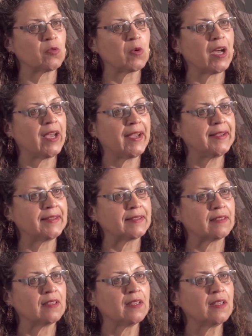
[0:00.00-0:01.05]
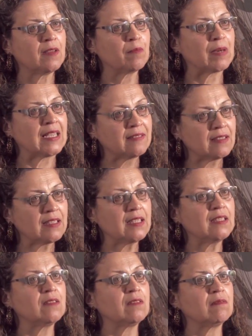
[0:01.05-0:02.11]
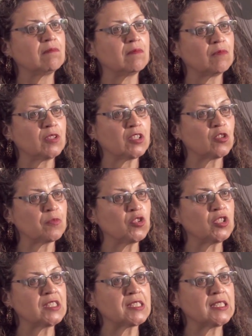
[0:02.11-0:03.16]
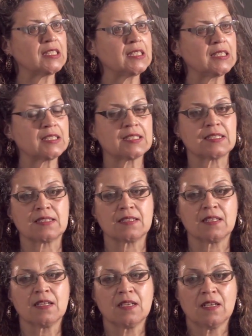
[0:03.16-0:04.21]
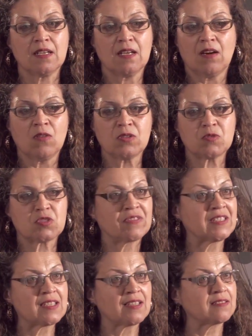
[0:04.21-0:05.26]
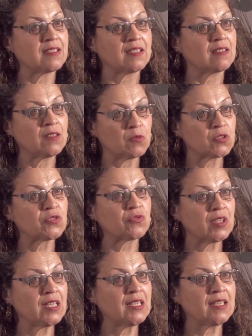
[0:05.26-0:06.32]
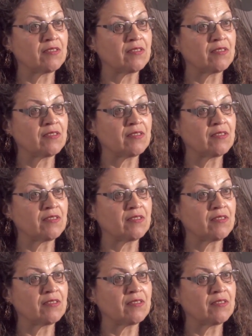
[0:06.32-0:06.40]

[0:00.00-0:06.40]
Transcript: away and blending in with the communities, and oh, it was fantastic. It was really